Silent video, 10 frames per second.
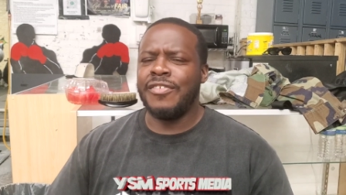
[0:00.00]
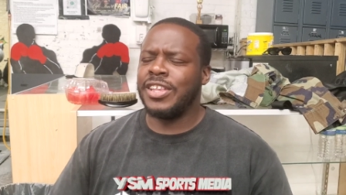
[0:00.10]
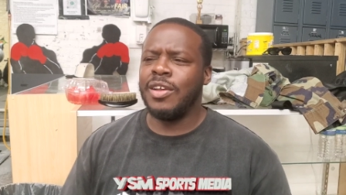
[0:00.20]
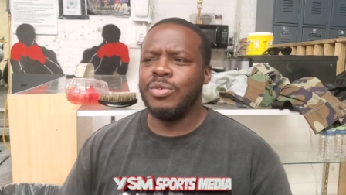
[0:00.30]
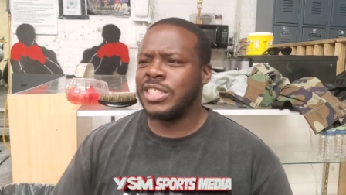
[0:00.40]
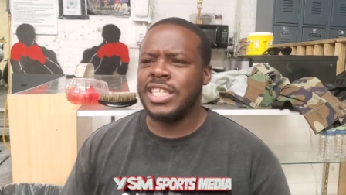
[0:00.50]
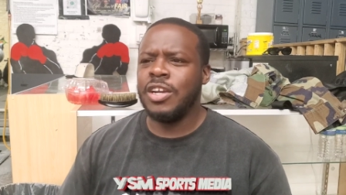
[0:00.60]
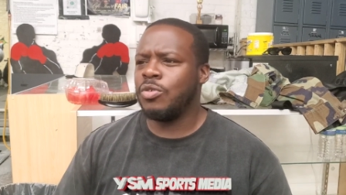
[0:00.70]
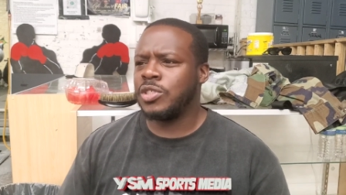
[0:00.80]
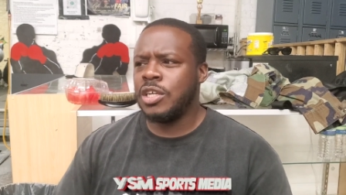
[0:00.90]
Everything was
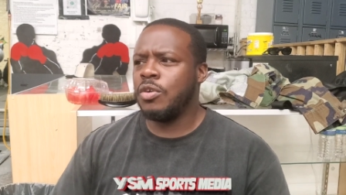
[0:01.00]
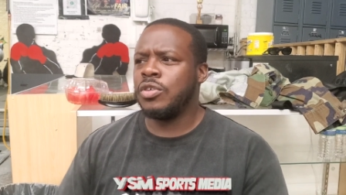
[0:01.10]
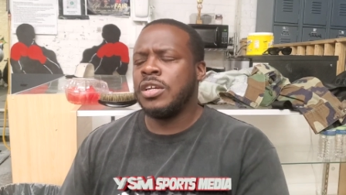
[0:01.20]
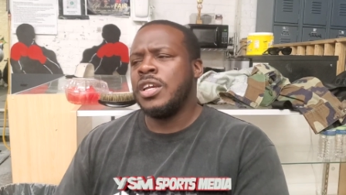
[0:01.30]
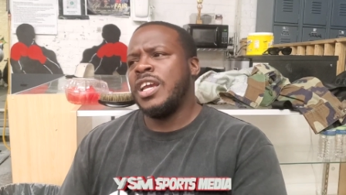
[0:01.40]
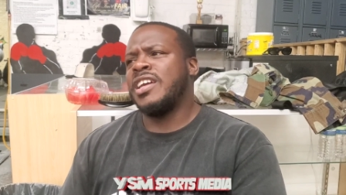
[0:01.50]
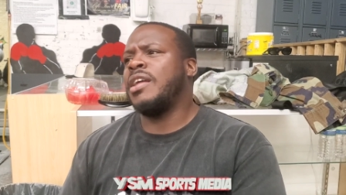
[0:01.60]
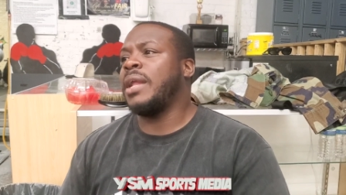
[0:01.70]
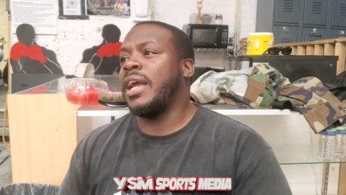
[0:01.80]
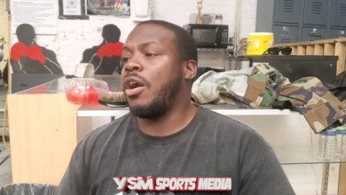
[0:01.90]
T.O. T.O. And
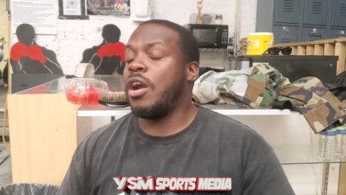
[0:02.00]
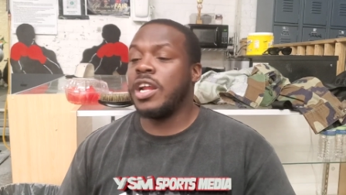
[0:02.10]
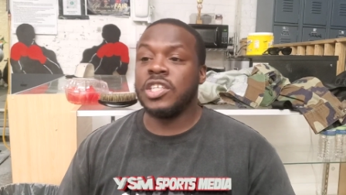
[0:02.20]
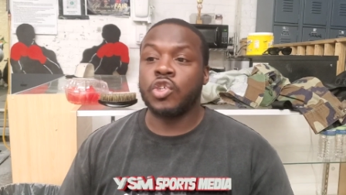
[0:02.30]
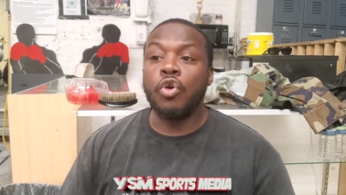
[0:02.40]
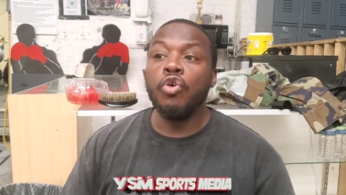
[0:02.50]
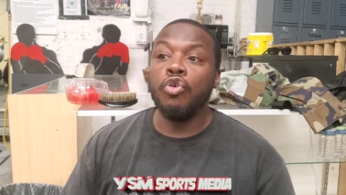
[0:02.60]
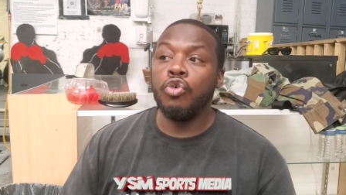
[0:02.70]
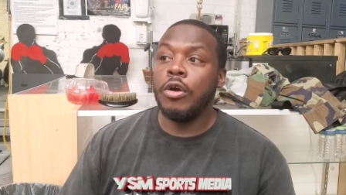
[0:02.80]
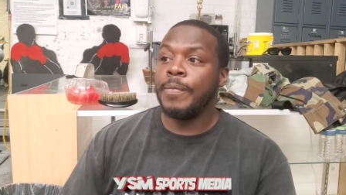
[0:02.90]
I'm like, all right, that's
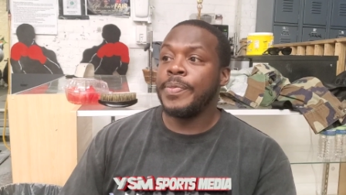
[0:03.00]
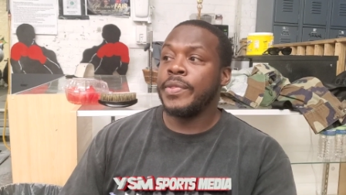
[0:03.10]
cool.